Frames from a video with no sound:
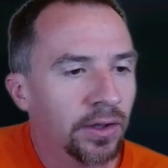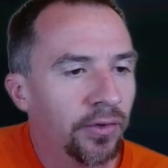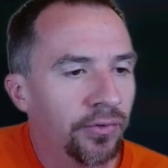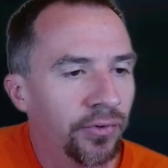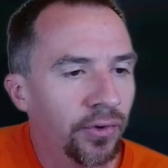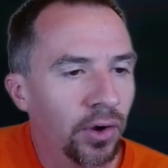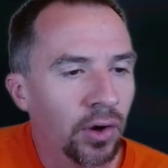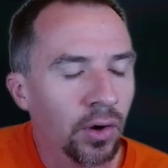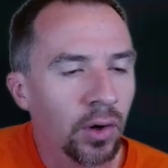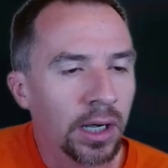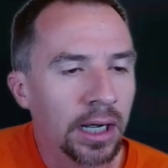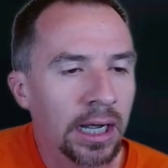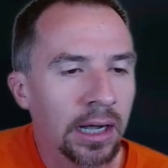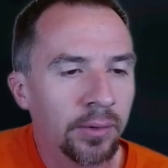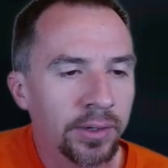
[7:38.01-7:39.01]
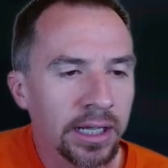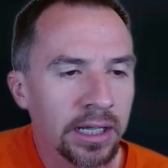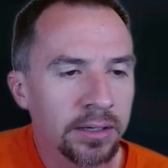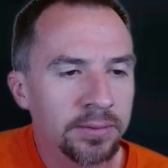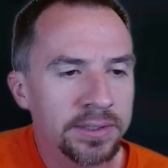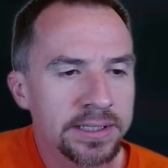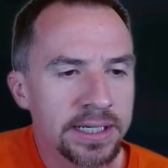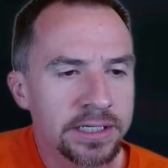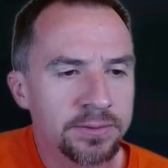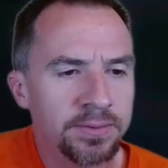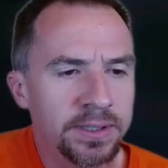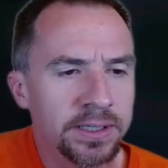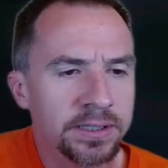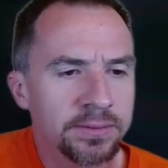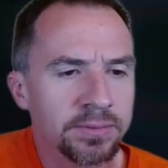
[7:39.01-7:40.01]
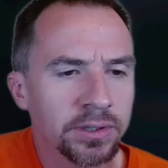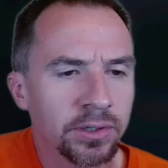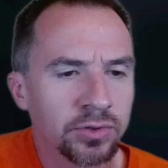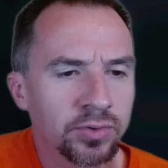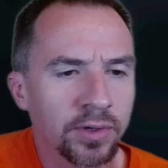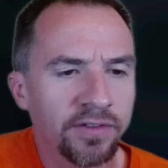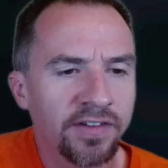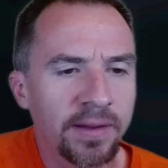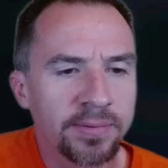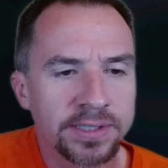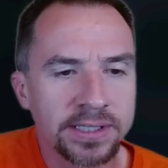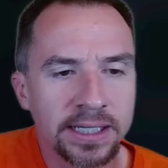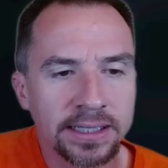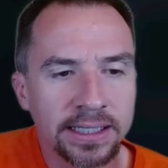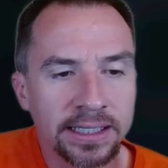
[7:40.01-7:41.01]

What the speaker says: So when enemy's HP is below 25%,